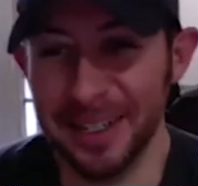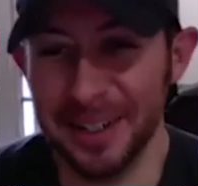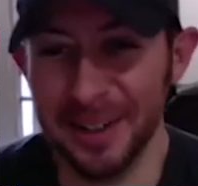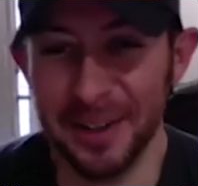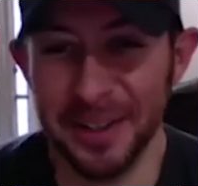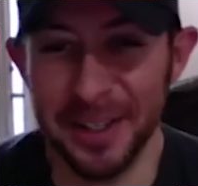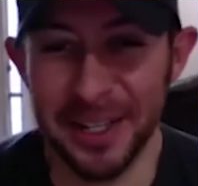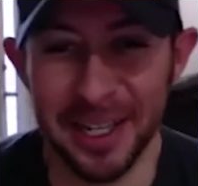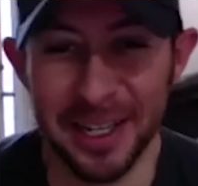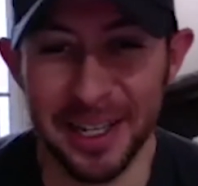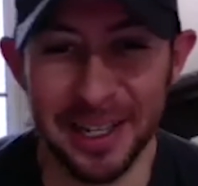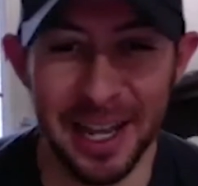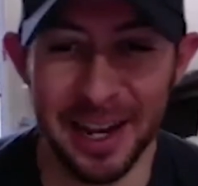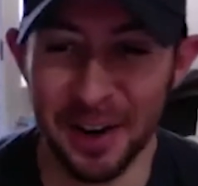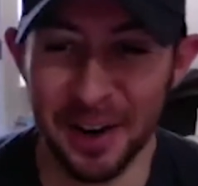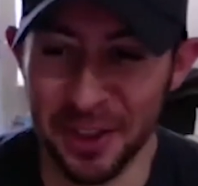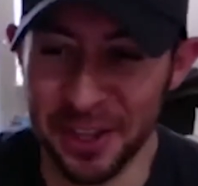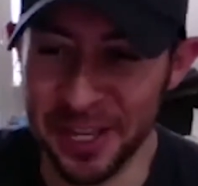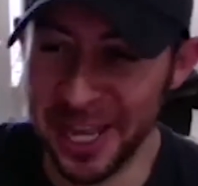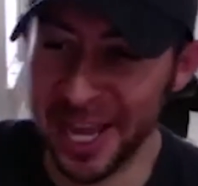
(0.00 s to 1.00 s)
oh, yeah, had
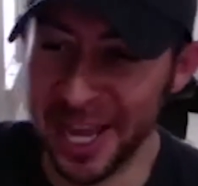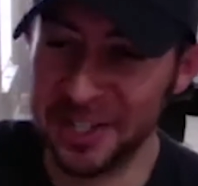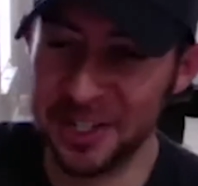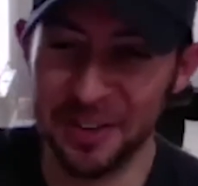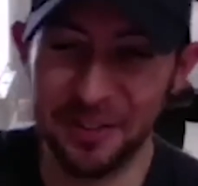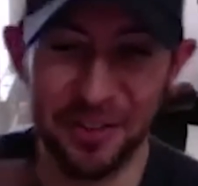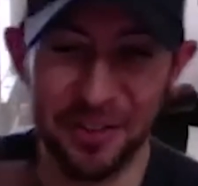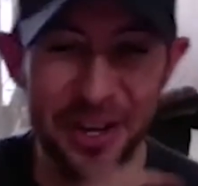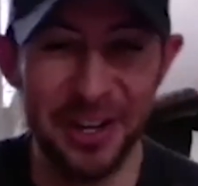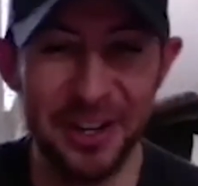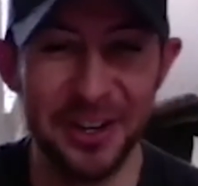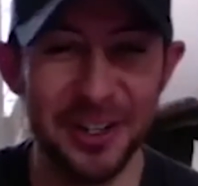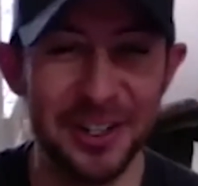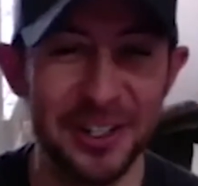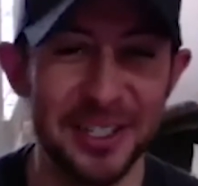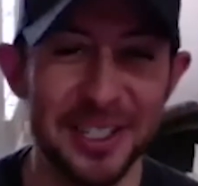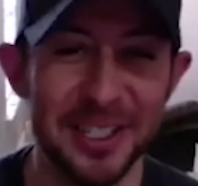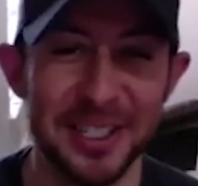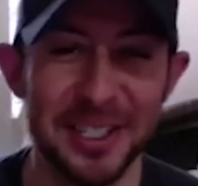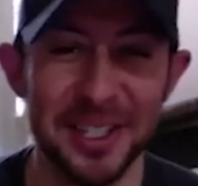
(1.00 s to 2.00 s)
all the action
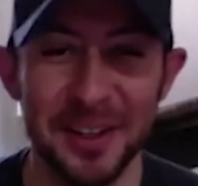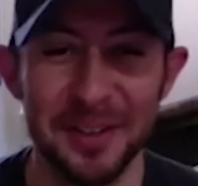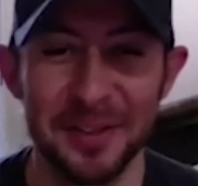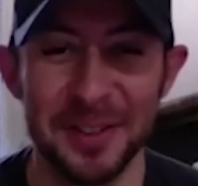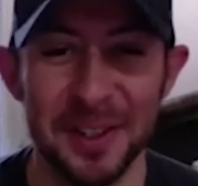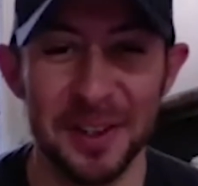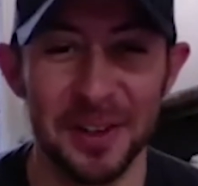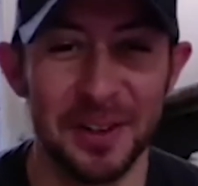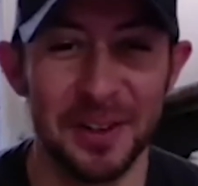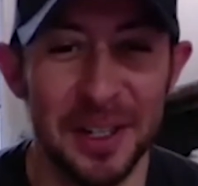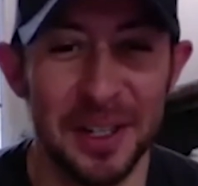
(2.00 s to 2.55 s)
figures and stuff. So